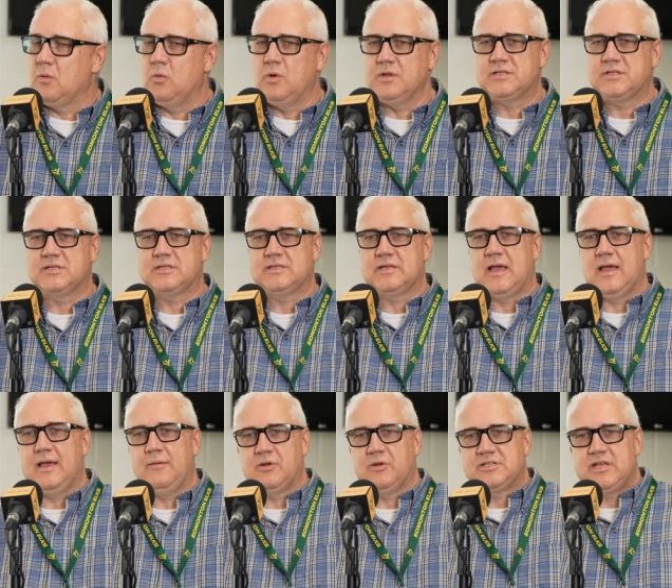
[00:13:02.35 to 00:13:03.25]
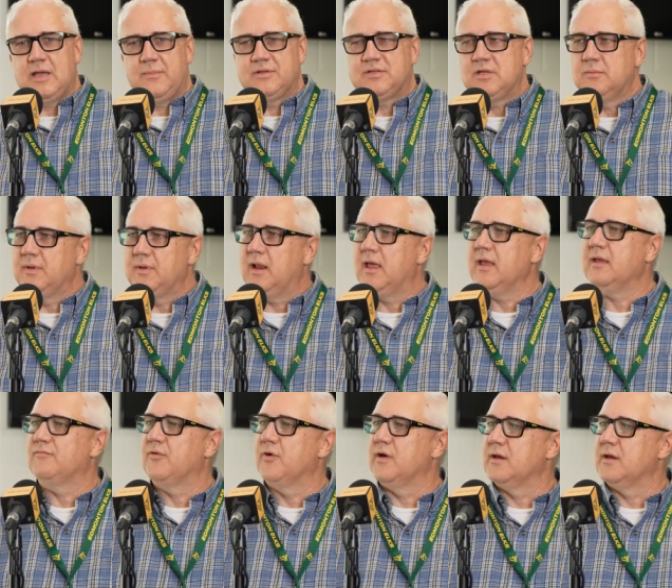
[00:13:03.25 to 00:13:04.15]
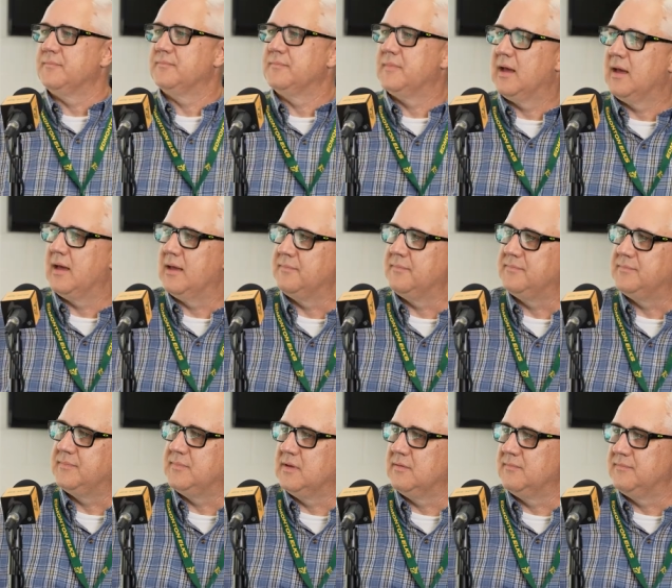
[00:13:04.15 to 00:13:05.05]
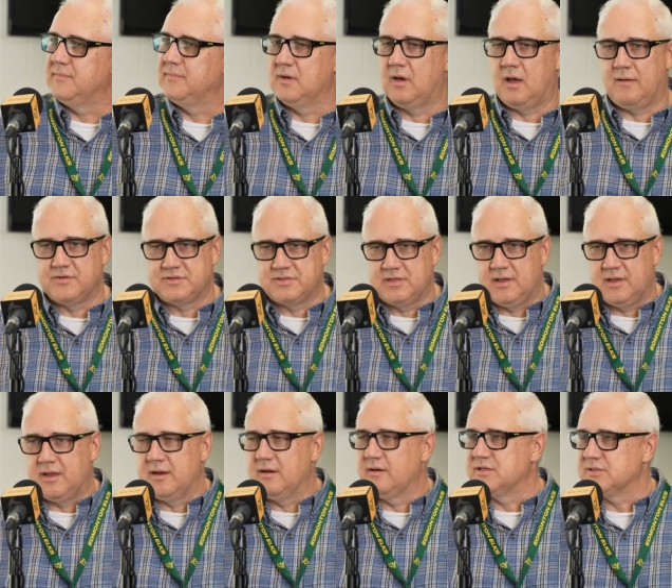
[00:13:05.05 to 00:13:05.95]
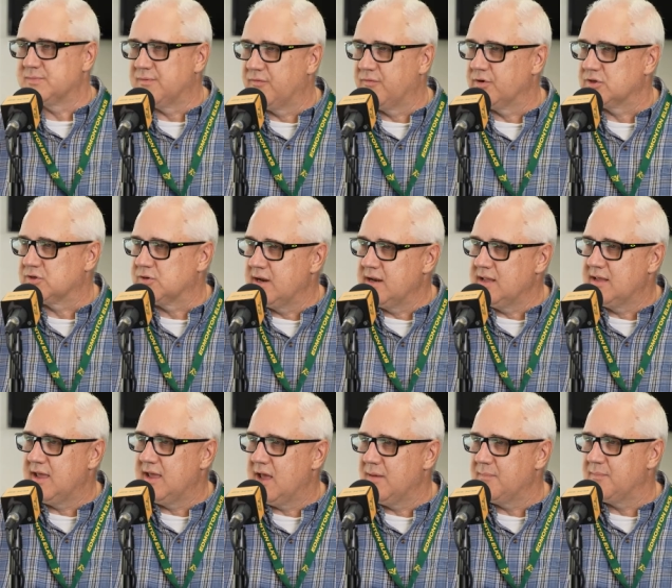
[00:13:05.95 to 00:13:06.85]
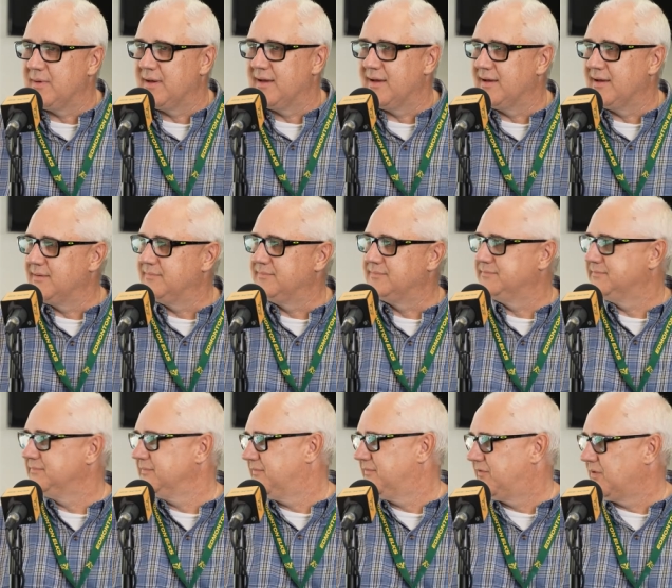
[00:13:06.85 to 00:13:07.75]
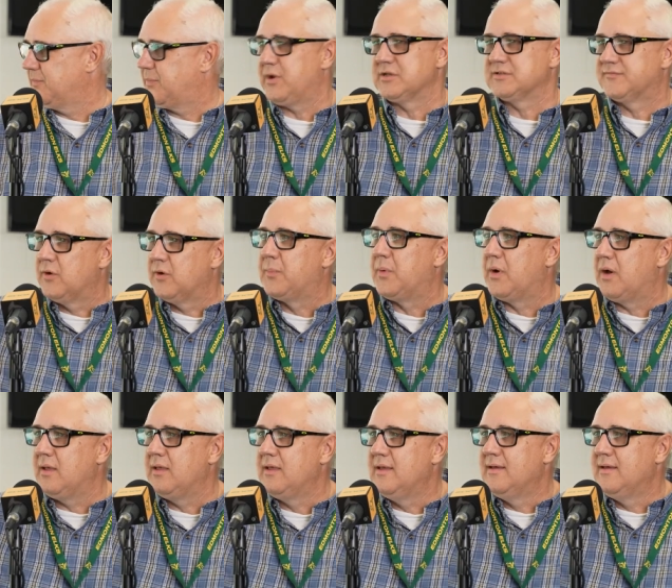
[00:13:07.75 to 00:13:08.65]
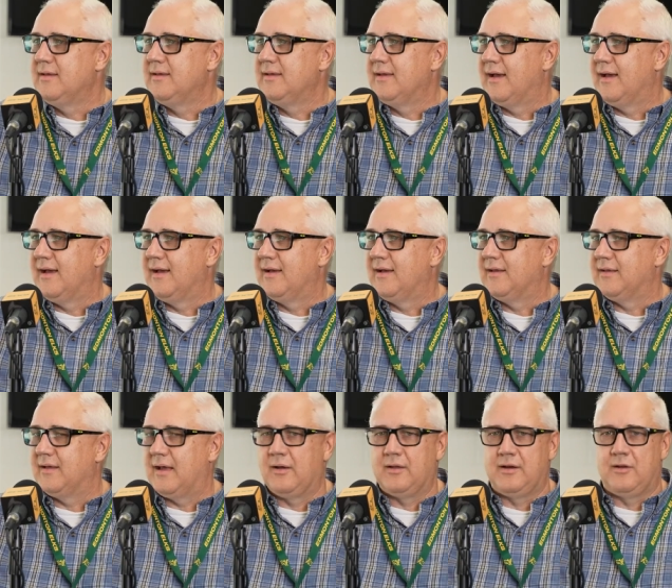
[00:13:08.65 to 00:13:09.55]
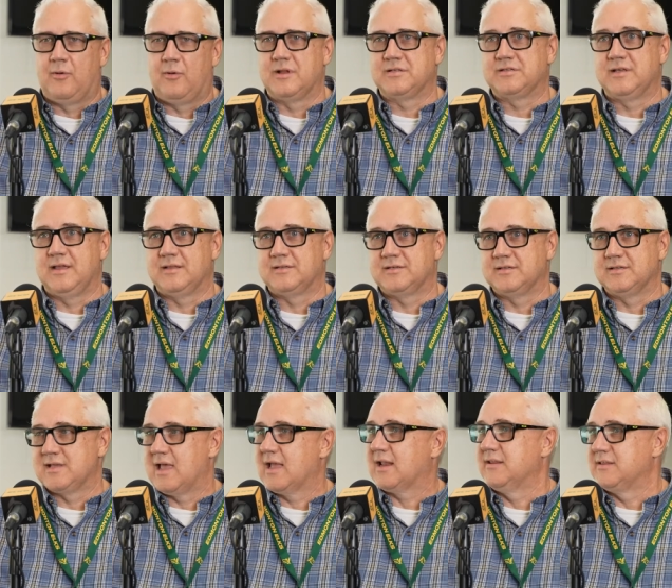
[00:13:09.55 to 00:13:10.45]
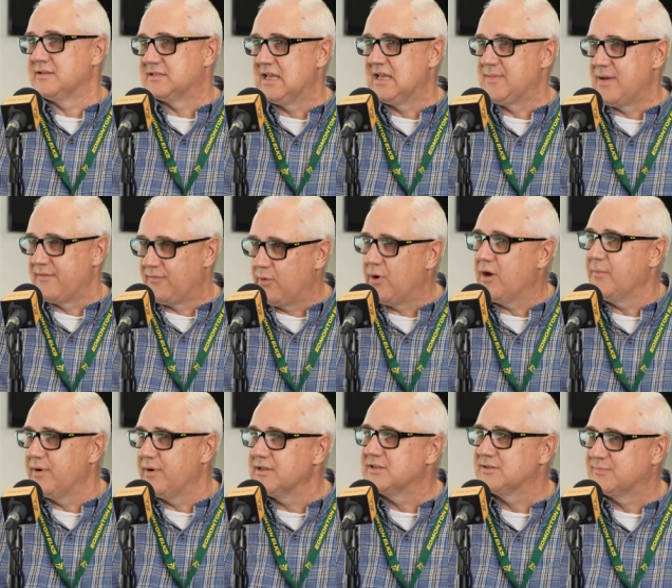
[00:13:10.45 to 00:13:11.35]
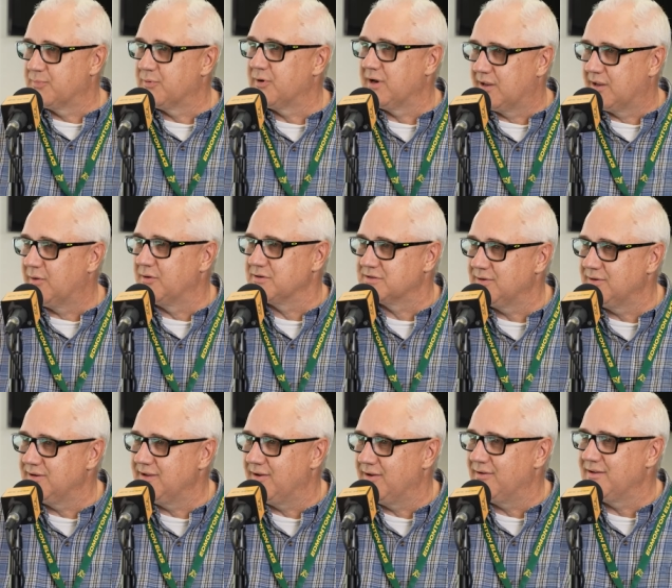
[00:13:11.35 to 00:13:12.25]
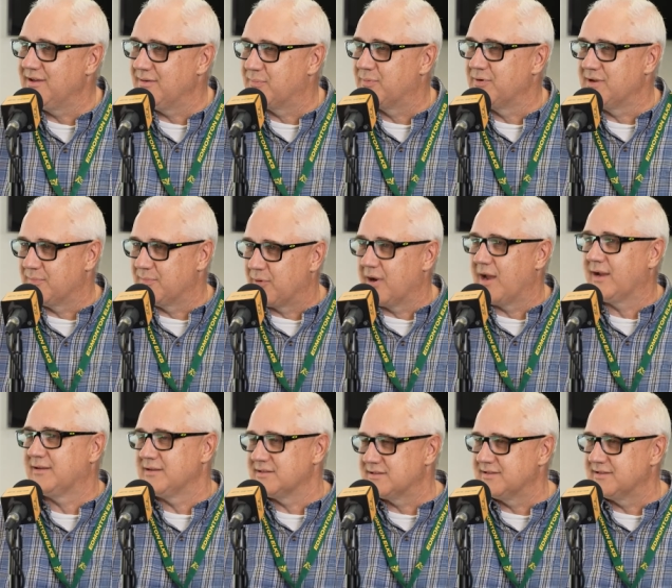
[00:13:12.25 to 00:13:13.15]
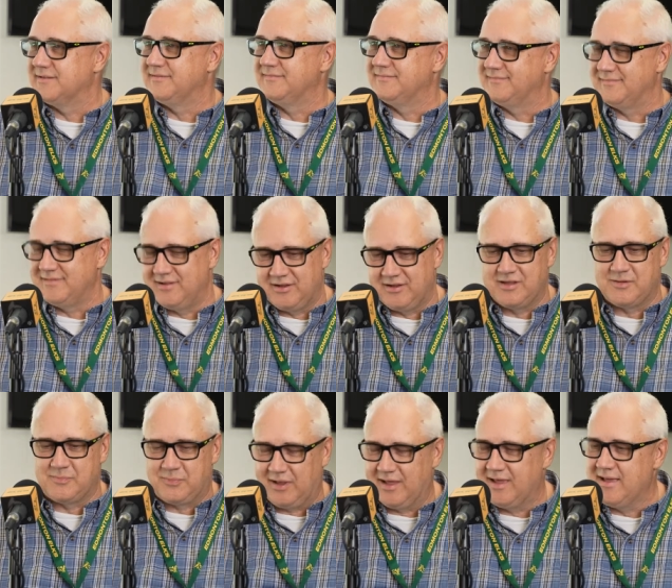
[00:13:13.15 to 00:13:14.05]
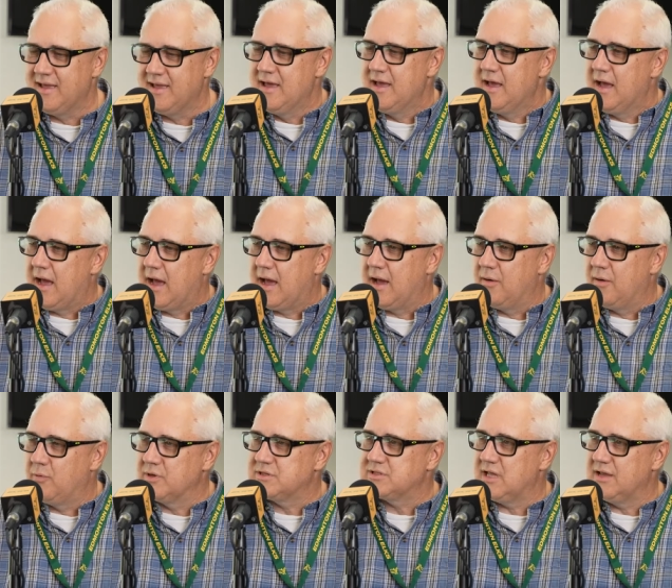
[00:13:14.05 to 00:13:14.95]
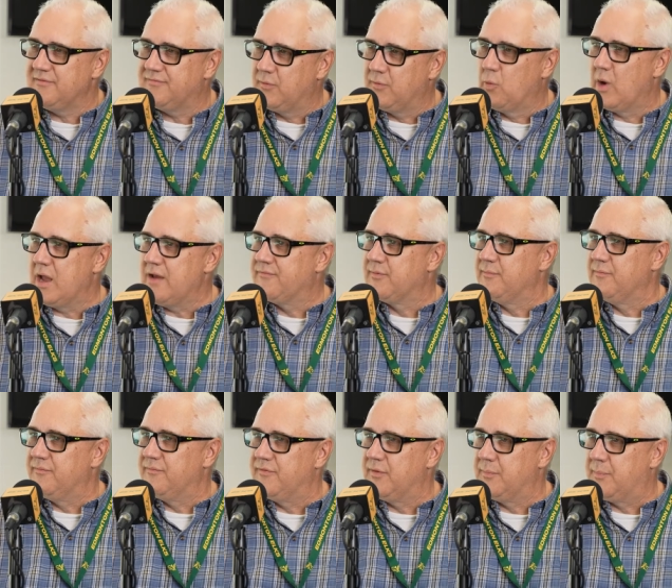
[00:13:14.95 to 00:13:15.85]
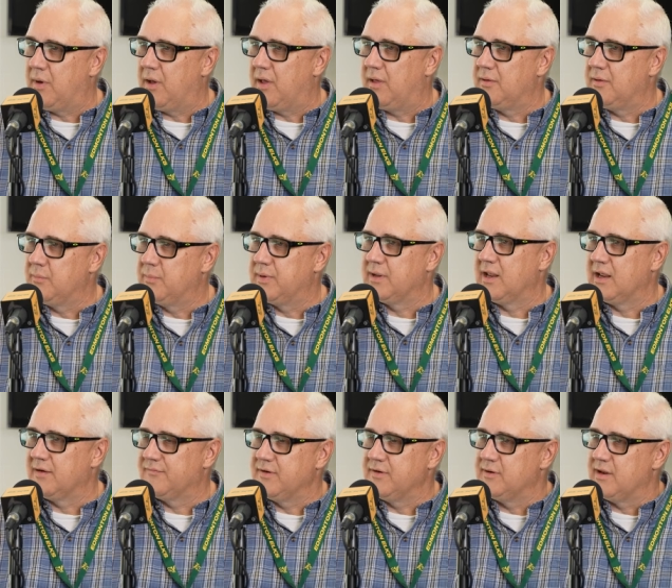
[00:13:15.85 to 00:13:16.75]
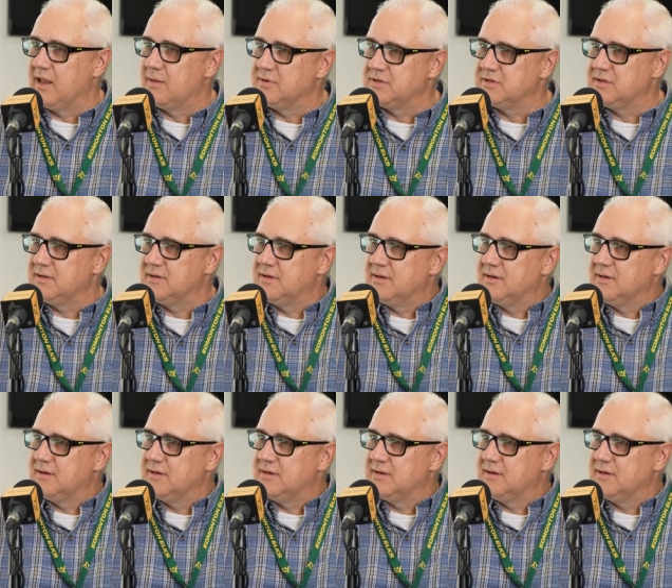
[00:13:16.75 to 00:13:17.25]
What's Edmonton been like for you? You obviously got here just before training camp. Mm-hmm. Football's football. I don't want to say it's exactly the same everywhere, but it's pretty close to it. You know, you practice and you know, you play. What's life away from football been like for you in Edmonton?